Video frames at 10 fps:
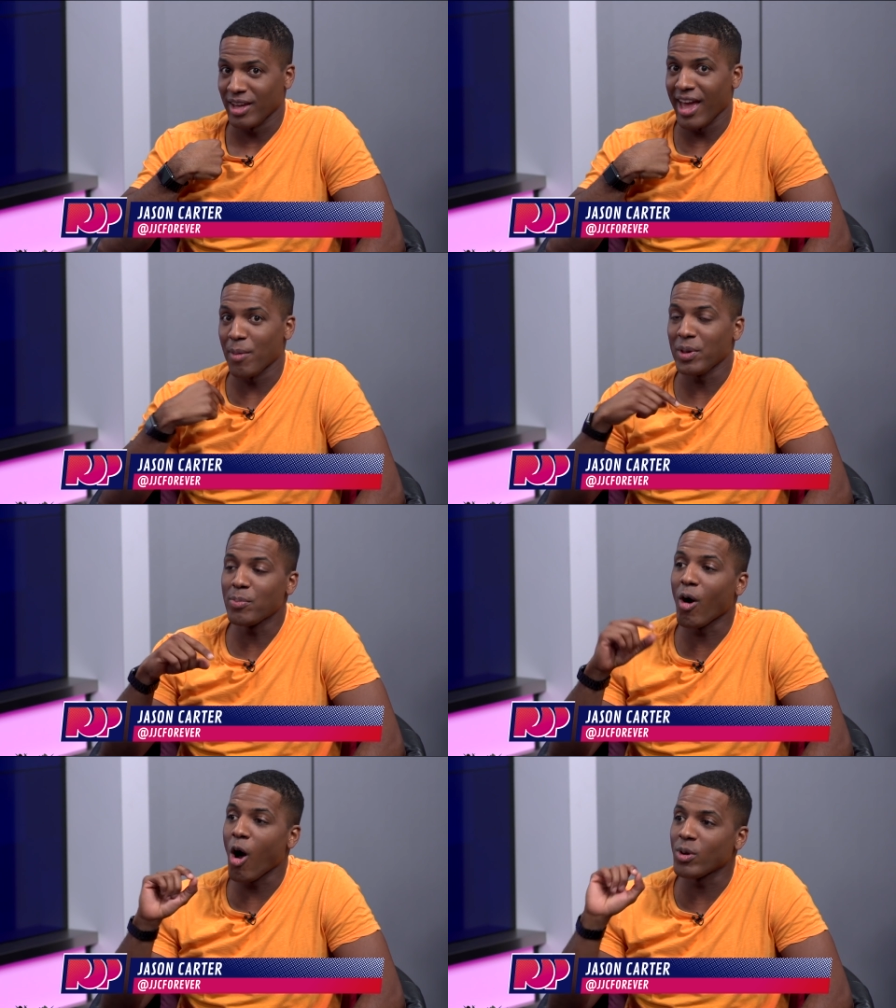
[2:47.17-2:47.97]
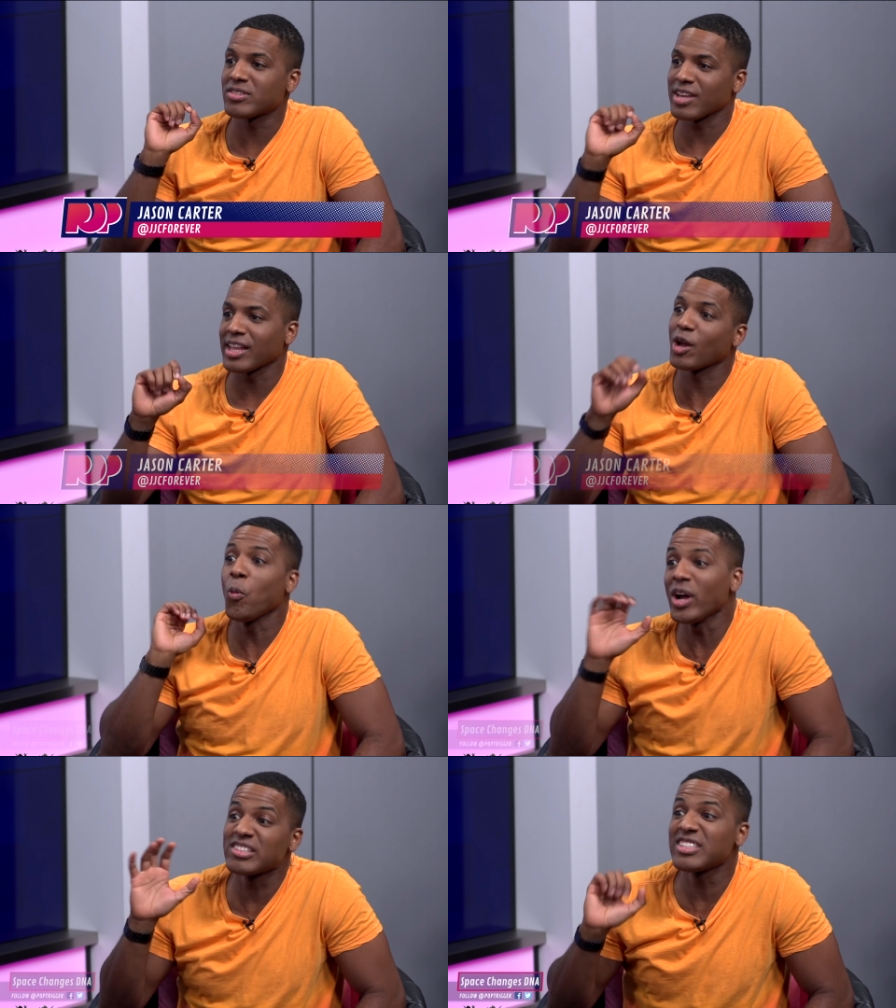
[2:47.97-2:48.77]
And people always say like,
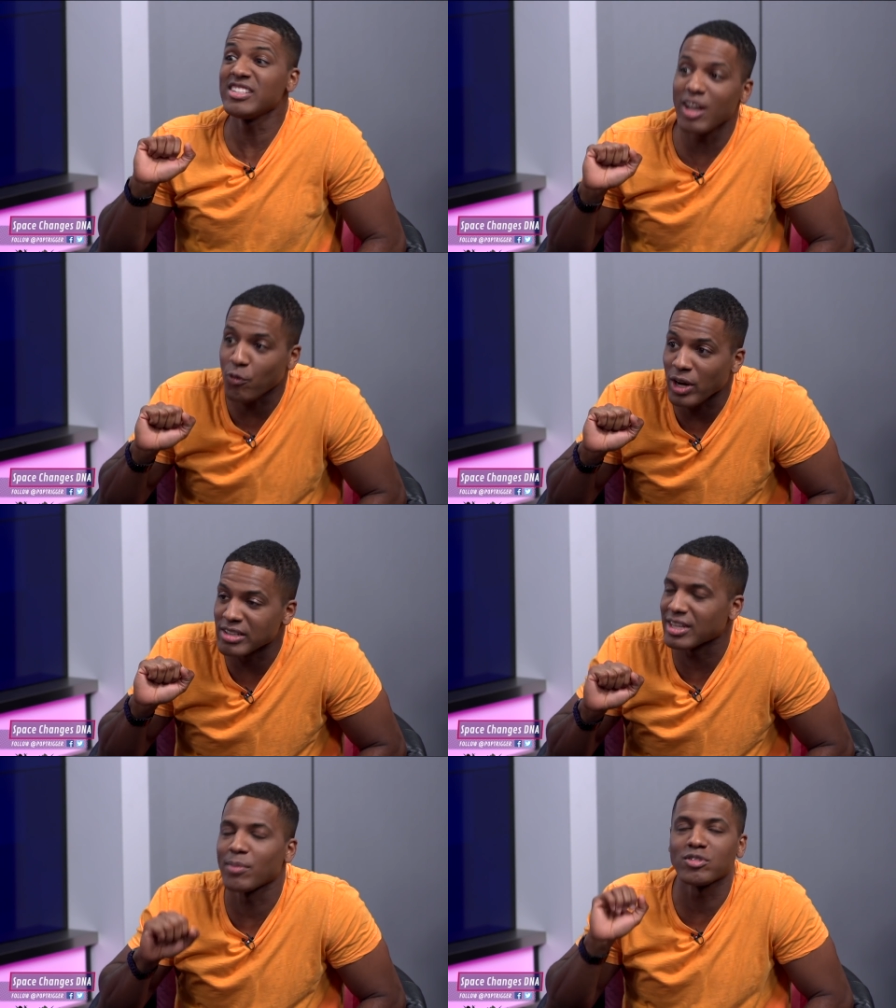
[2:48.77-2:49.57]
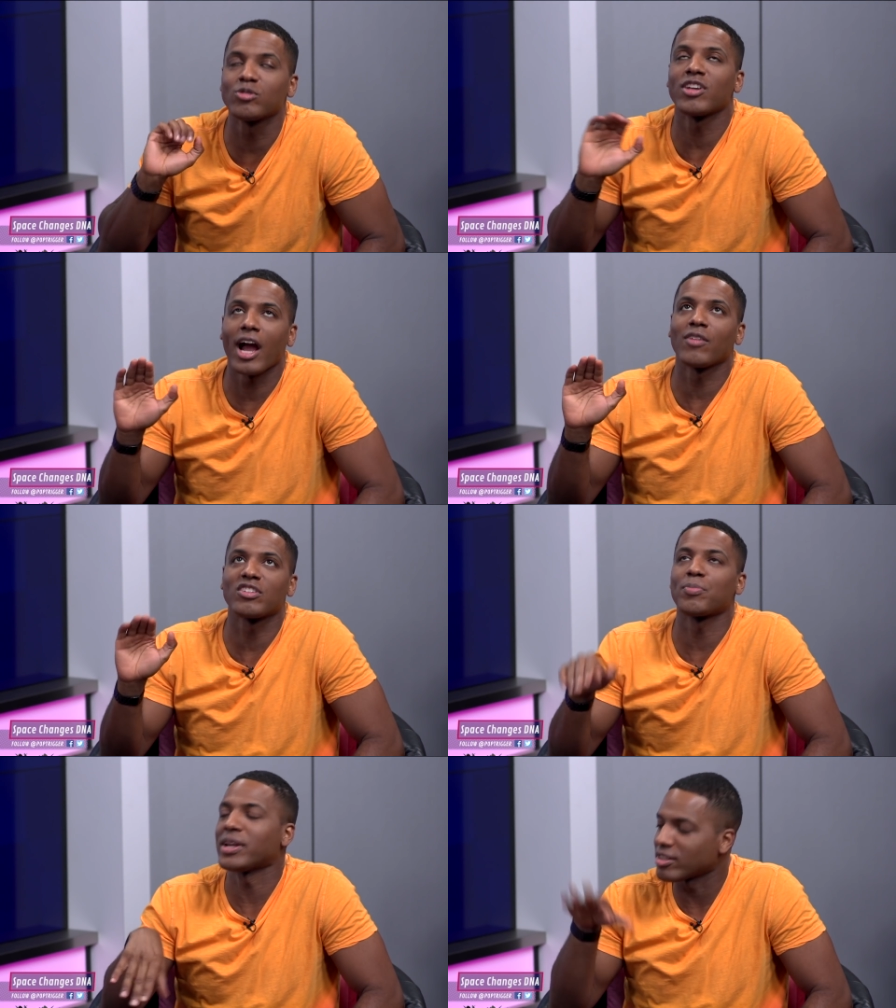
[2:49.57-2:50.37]
"What's the well, difference?" And I'm so tired of
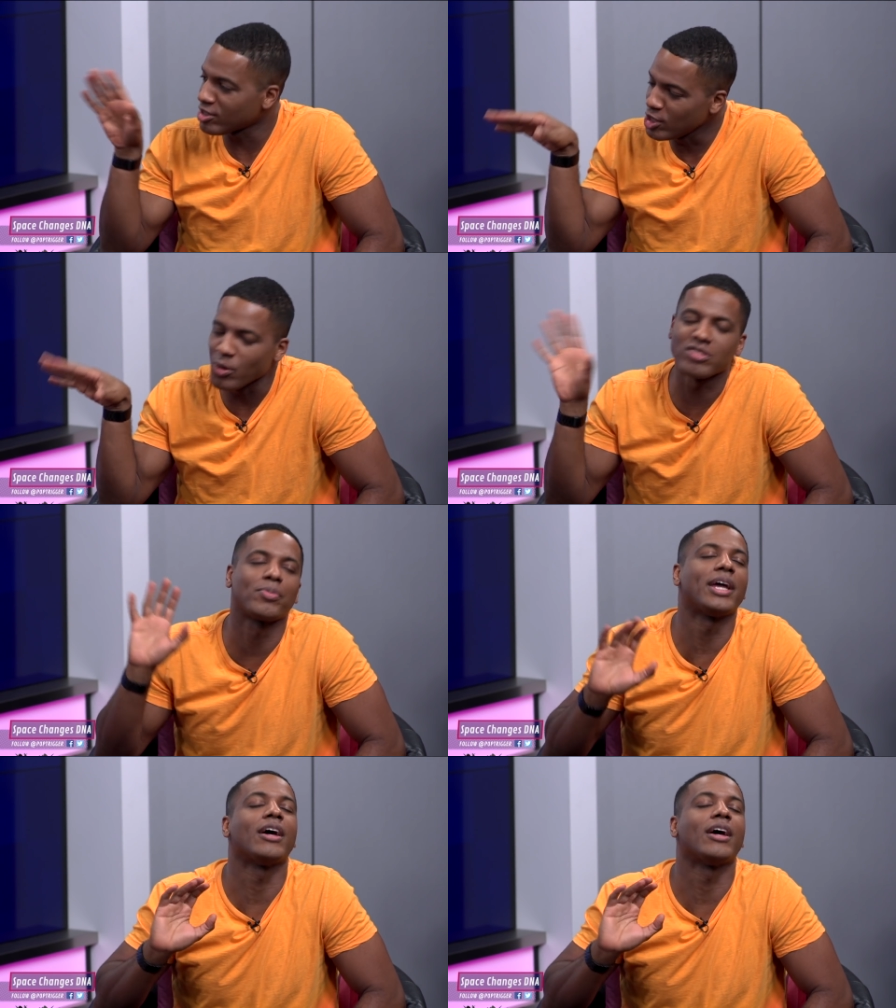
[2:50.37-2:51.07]
explaining it. So you explain it.